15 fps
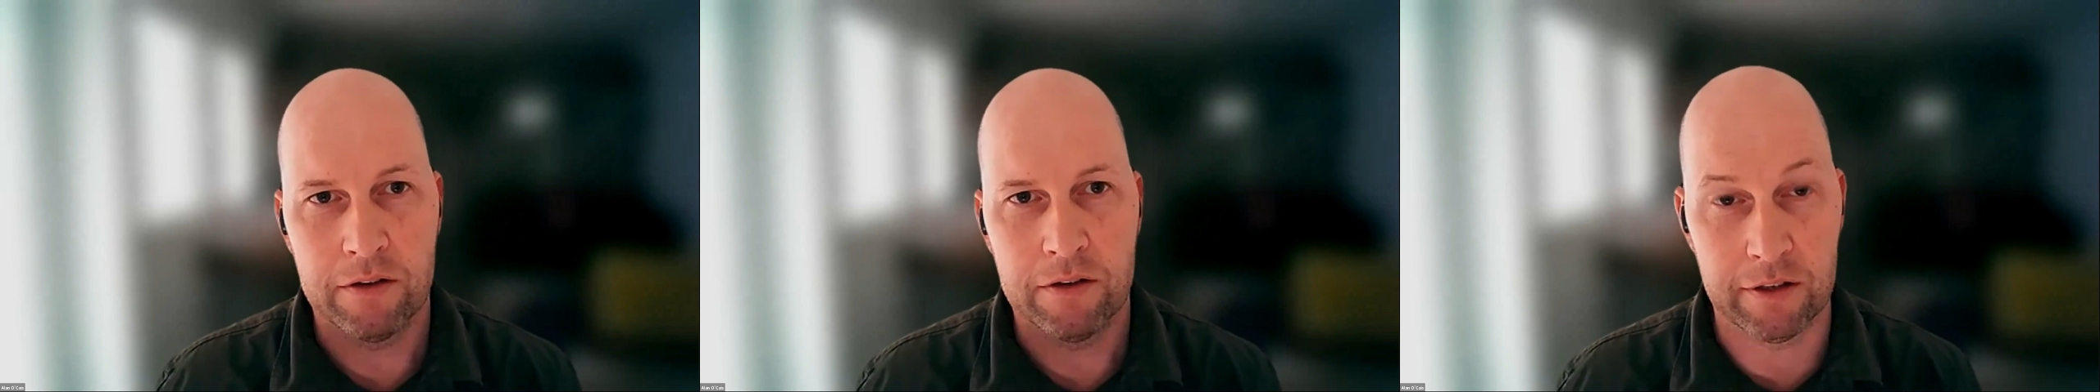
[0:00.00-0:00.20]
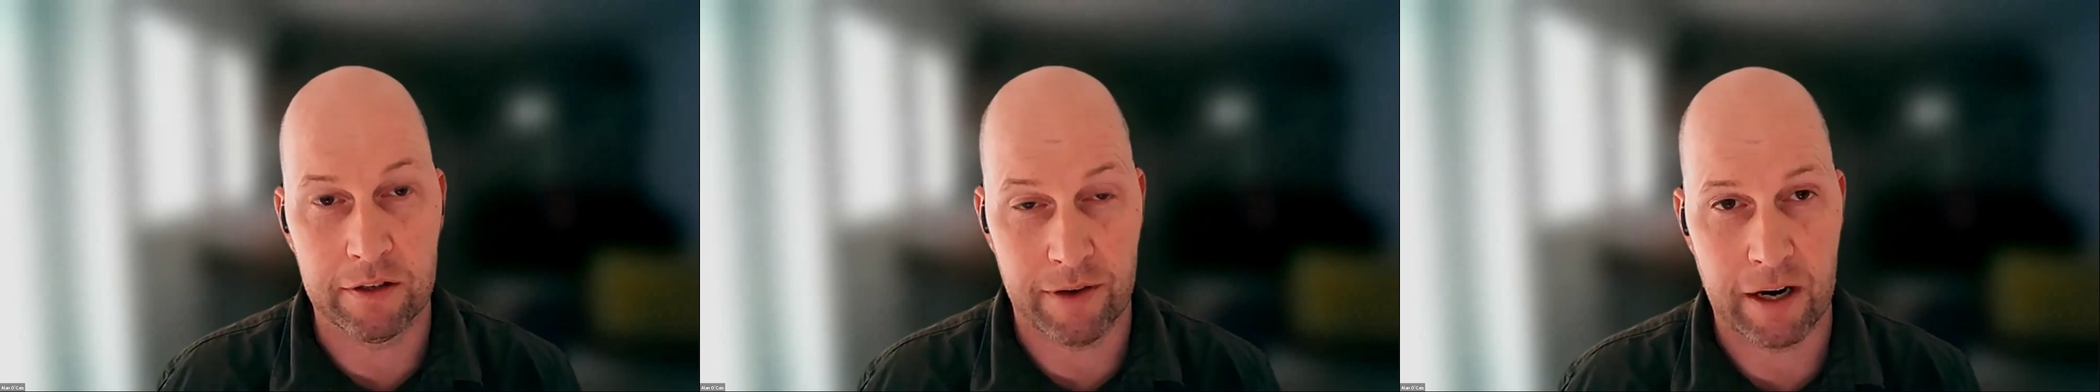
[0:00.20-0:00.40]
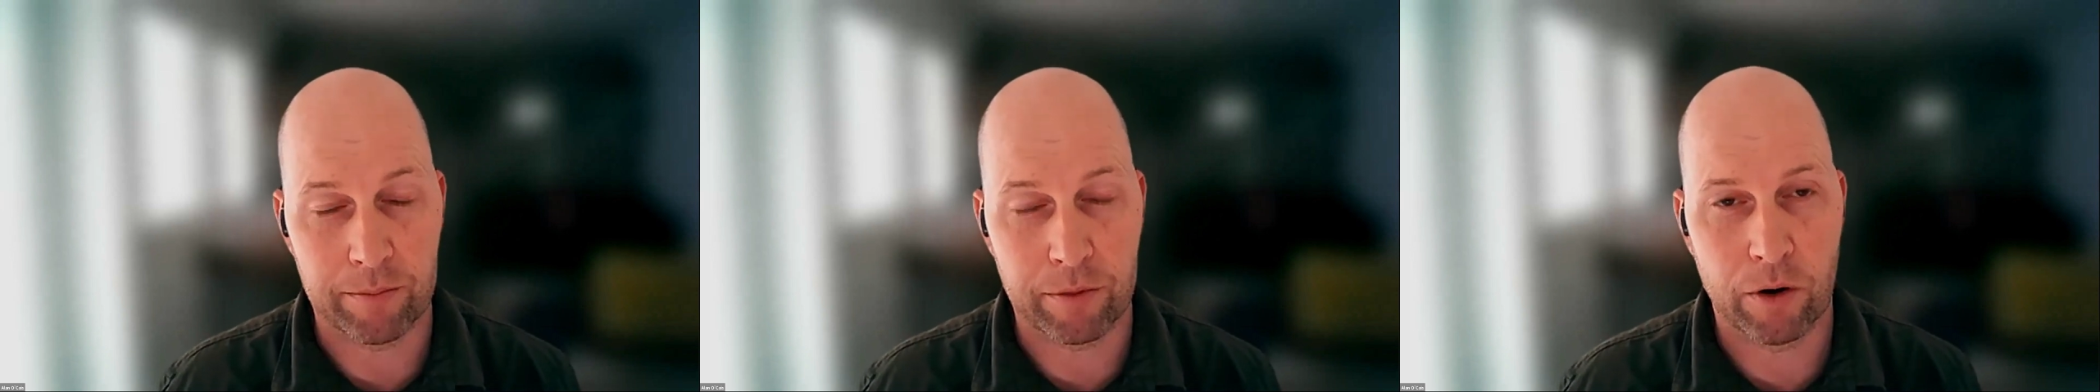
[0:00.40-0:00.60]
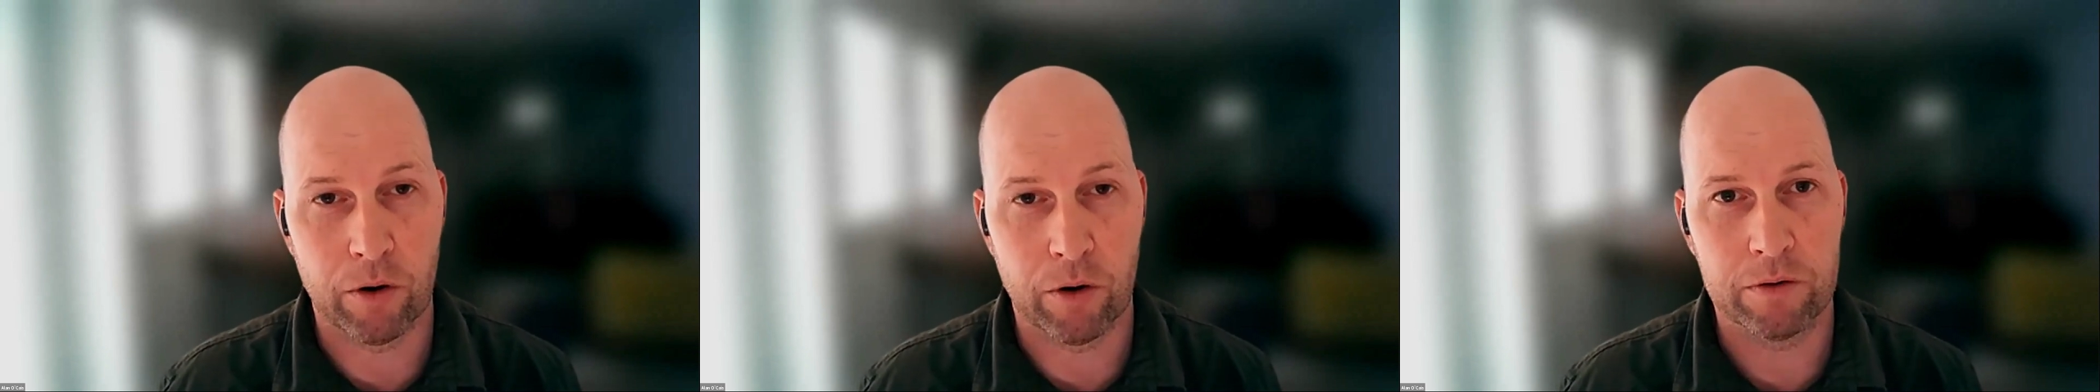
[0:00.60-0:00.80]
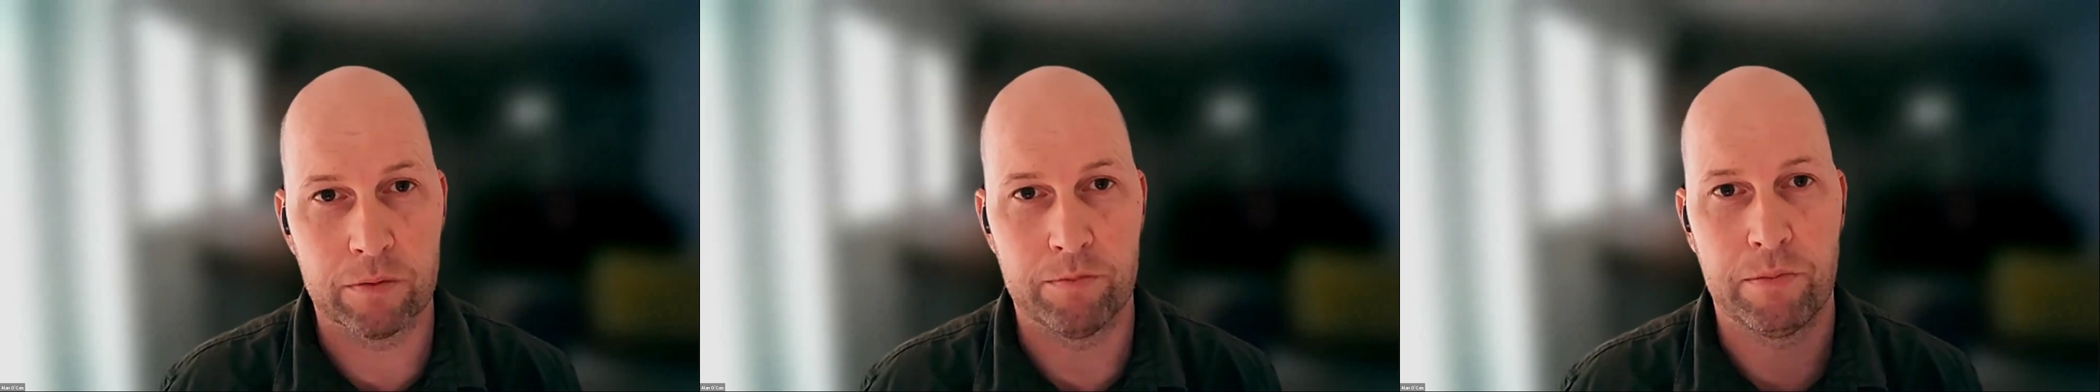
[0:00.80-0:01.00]
to develop
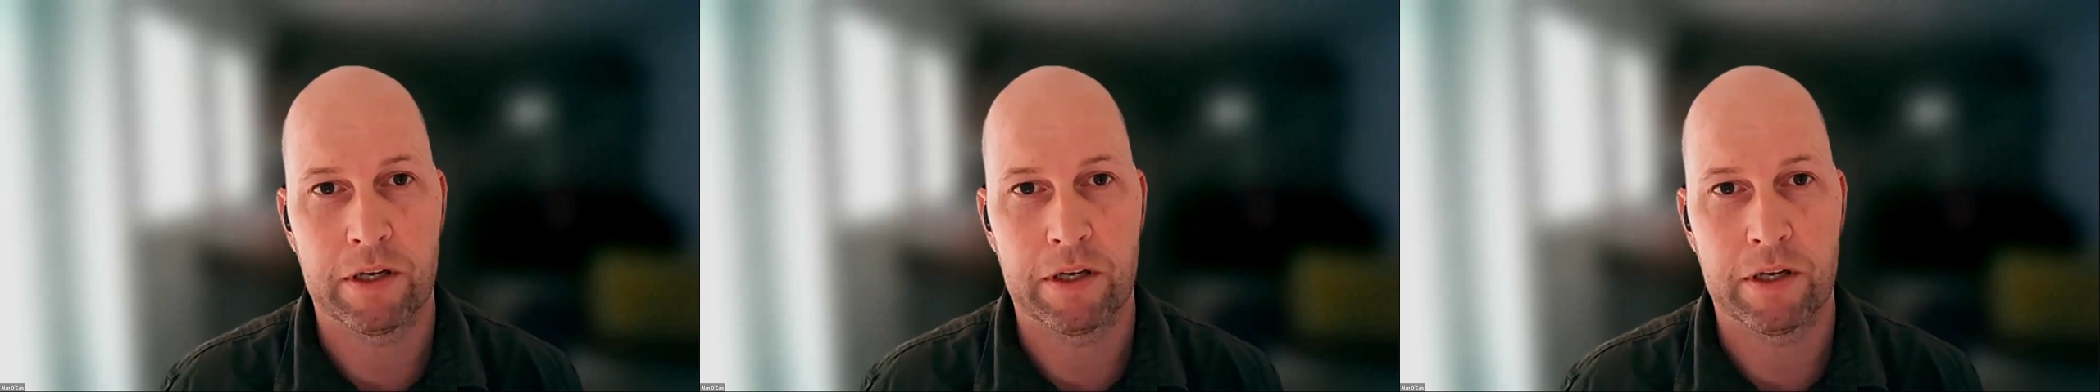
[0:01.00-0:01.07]
code,